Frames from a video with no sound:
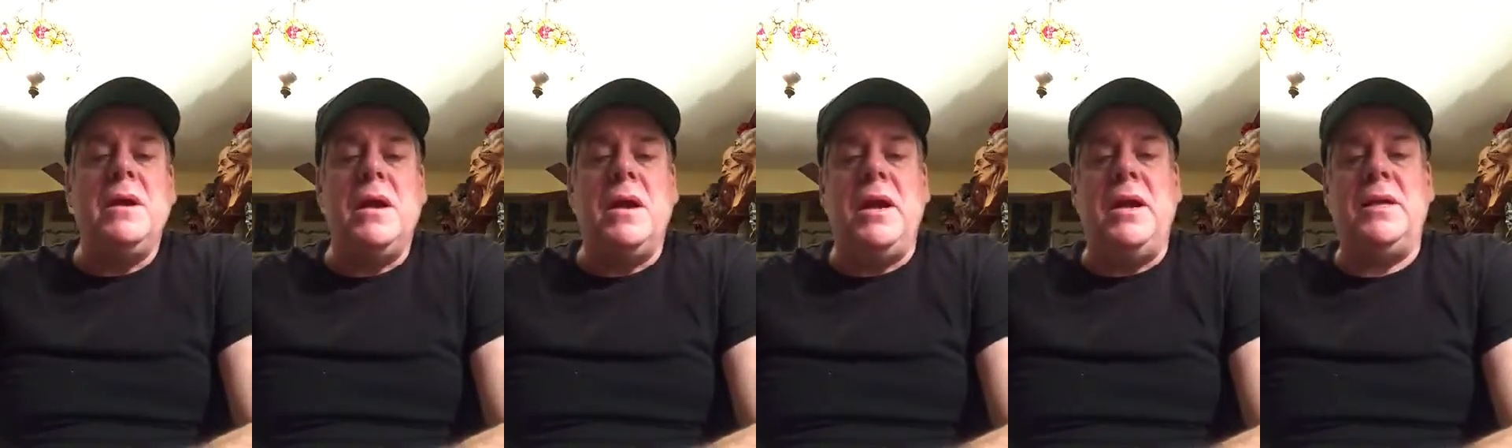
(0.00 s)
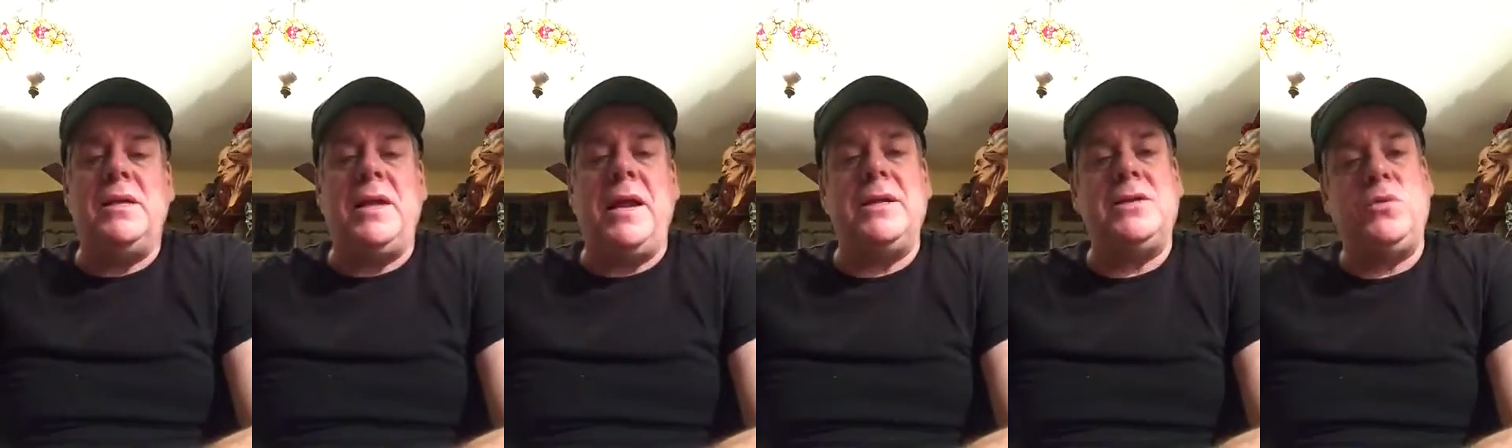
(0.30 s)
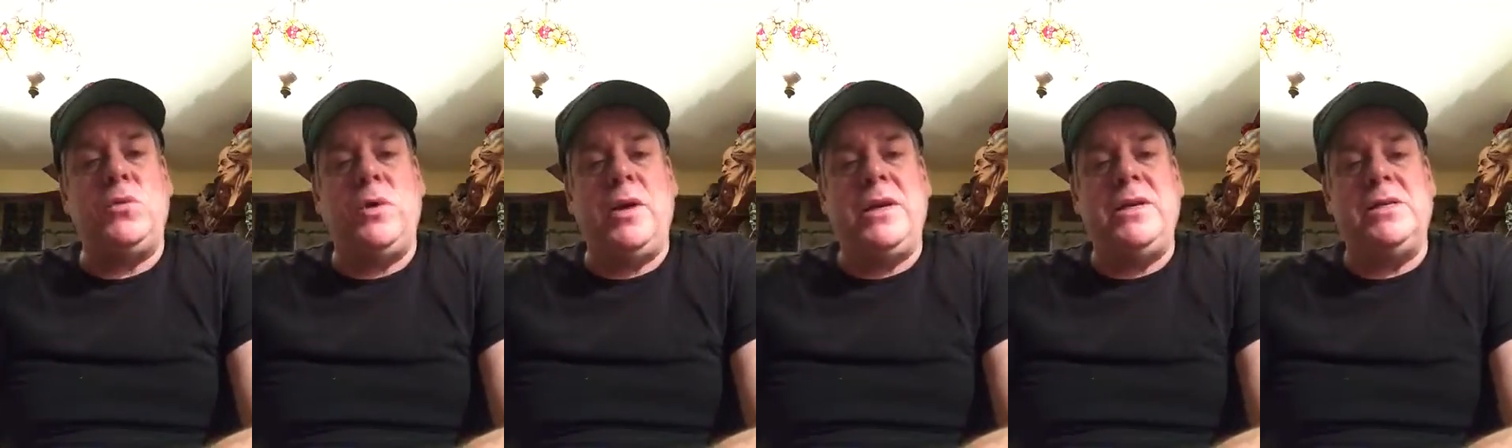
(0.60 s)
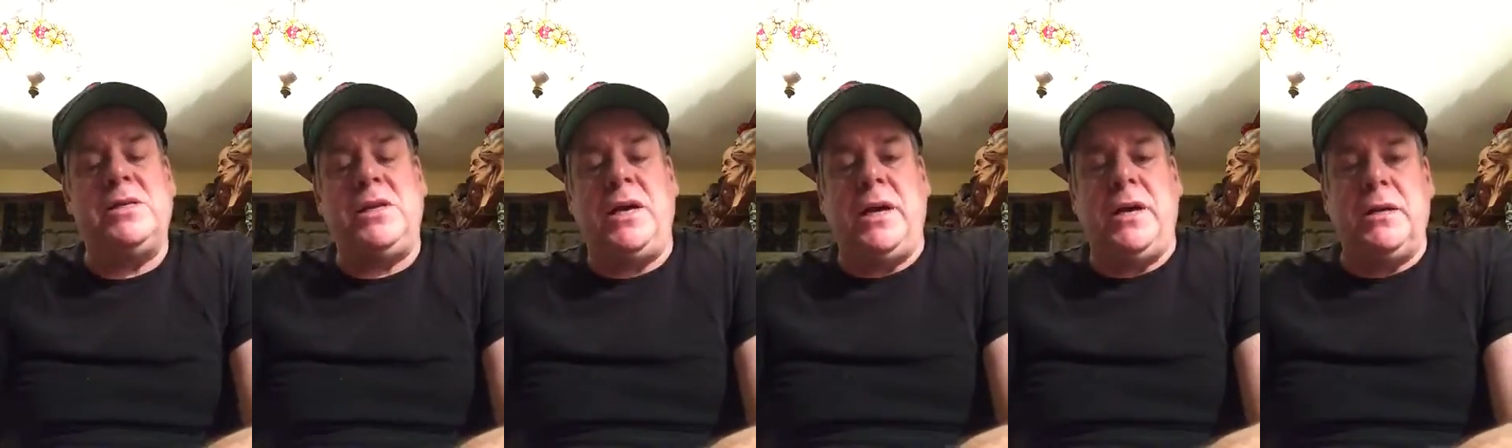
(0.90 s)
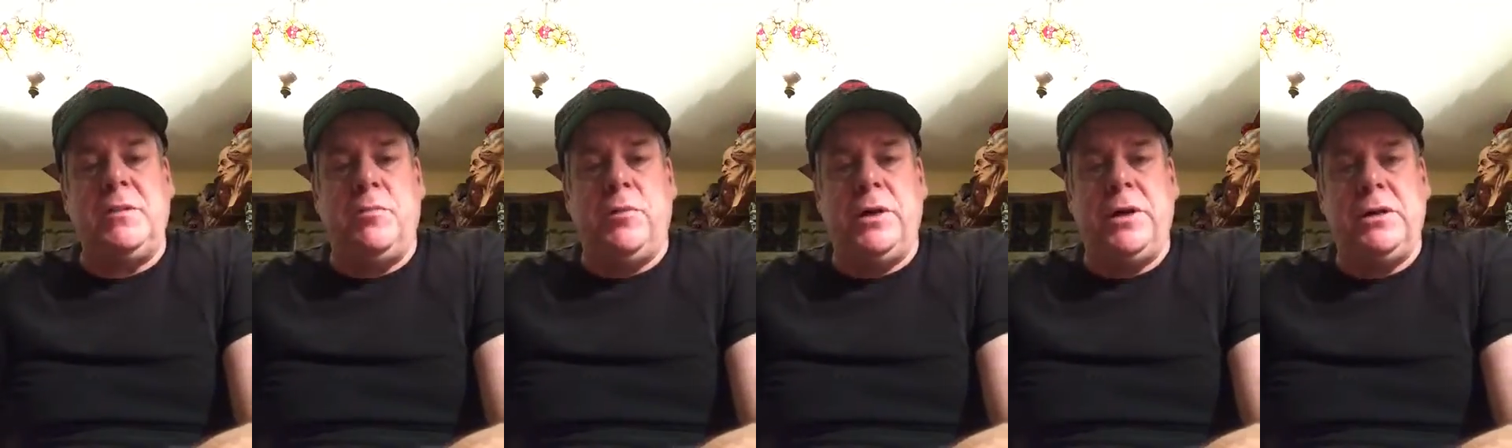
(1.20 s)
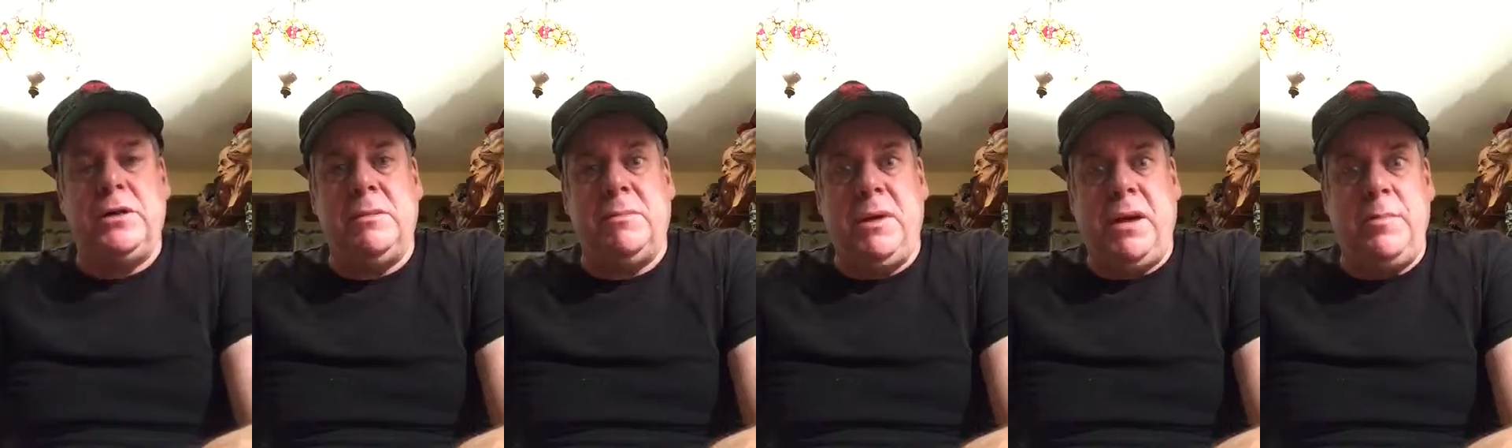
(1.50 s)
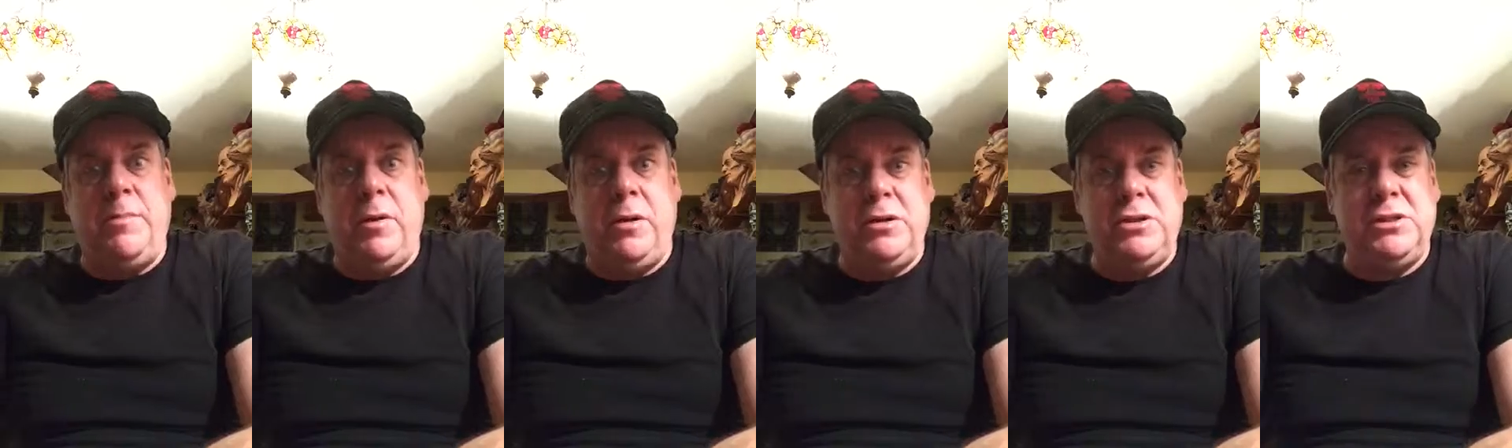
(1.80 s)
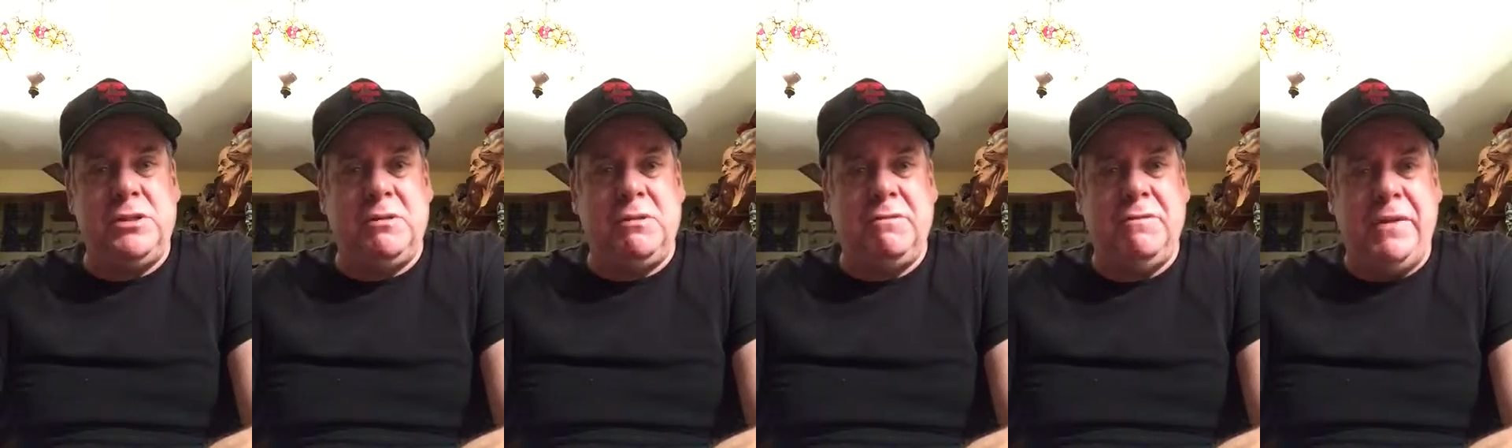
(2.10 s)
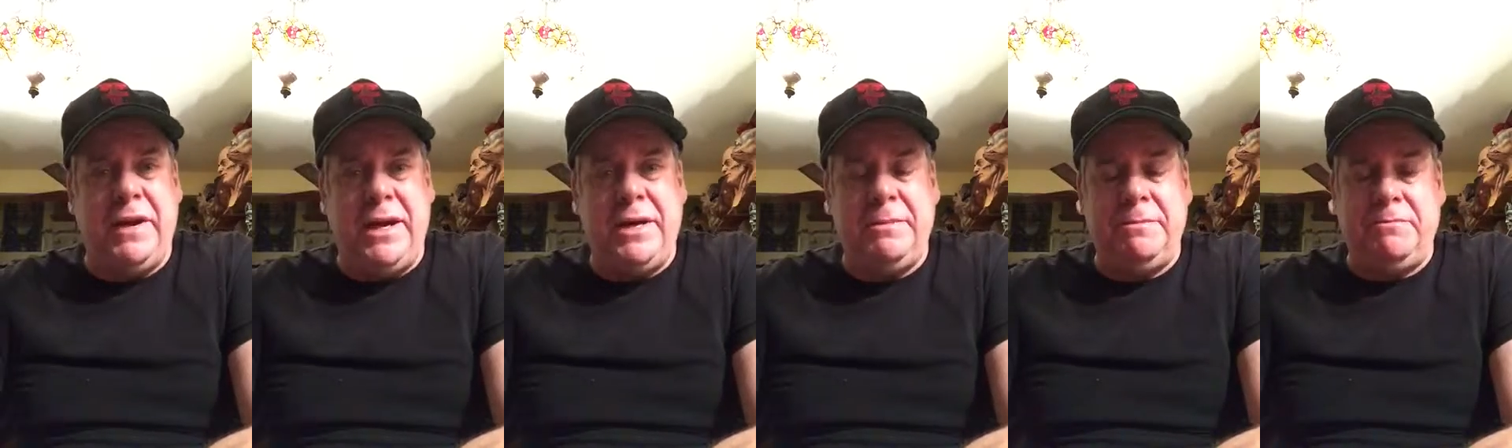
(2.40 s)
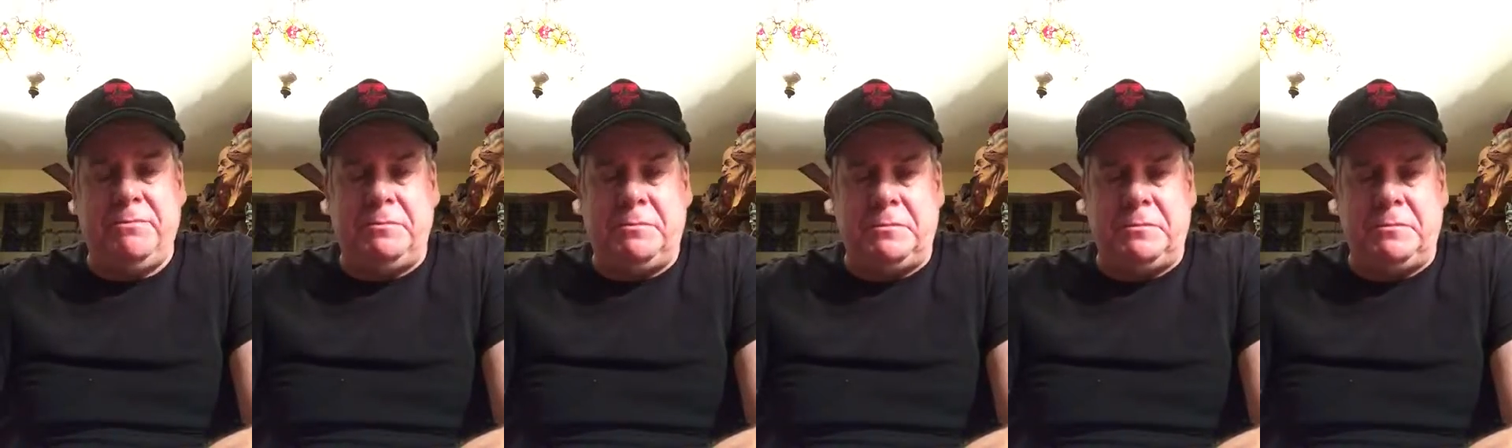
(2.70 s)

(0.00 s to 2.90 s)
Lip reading: And that's when I decided to bring her to my personal vet.